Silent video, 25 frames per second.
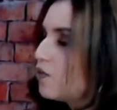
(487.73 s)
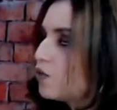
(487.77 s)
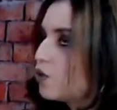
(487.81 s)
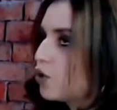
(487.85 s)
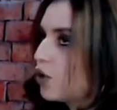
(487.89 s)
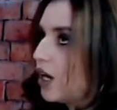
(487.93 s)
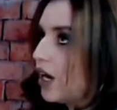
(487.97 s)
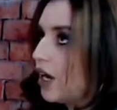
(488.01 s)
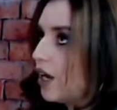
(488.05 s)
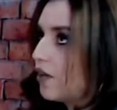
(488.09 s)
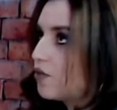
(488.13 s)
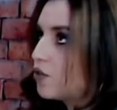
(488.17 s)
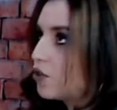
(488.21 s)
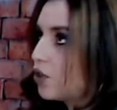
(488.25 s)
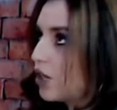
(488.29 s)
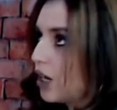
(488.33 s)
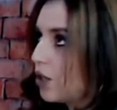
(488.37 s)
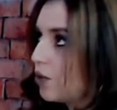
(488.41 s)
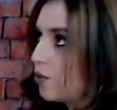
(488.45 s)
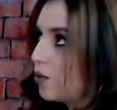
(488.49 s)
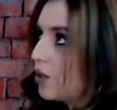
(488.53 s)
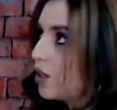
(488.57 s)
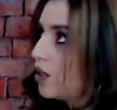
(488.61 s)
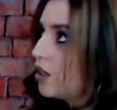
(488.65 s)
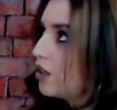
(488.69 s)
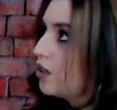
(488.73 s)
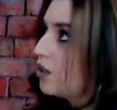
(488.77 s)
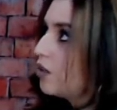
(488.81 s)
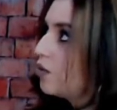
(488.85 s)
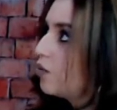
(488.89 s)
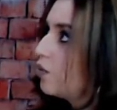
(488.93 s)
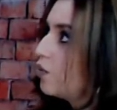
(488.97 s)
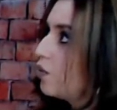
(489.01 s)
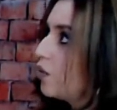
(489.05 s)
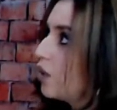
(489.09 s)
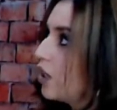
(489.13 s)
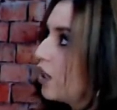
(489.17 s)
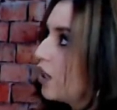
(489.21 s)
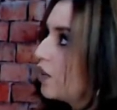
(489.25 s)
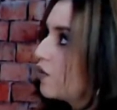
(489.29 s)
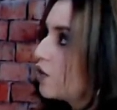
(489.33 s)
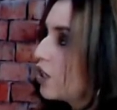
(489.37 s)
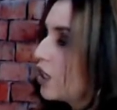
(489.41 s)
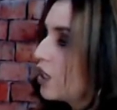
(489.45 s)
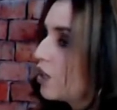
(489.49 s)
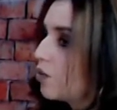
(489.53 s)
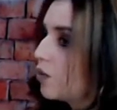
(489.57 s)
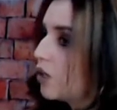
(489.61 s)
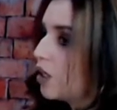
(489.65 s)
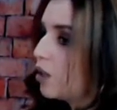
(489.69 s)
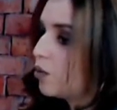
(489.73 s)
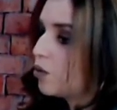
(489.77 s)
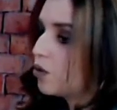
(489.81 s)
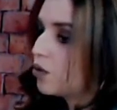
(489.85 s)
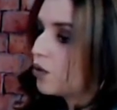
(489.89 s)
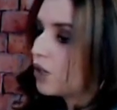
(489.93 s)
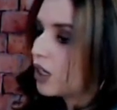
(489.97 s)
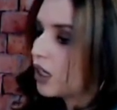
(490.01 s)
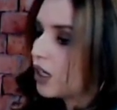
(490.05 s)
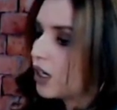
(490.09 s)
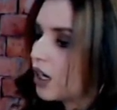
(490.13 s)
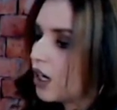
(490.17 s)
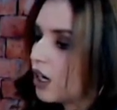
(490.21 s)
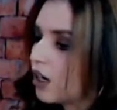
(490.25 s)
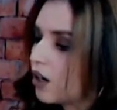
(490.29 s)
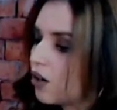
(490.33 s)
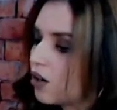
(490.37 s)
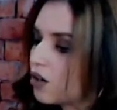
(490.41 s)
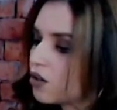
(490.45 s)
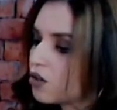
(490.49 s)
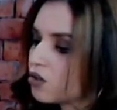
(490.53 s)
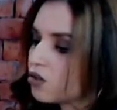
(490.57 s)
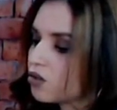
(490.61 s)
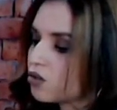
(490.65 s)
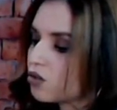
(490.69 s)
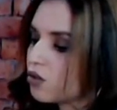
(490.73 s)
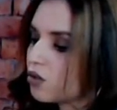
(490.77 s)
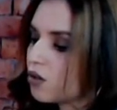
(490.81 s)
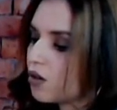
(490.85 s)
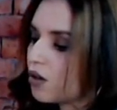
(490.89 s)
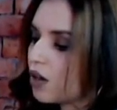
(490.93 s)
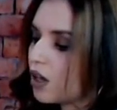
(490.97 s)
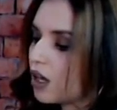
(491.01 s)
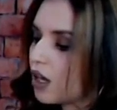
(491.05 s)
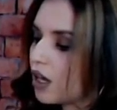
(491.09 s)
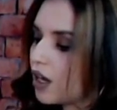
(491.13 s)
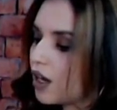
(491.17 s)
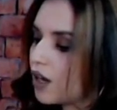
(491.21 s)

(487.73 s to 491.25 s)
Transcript: I've tried. I've tried one. I've tried the Mini Moog, and I also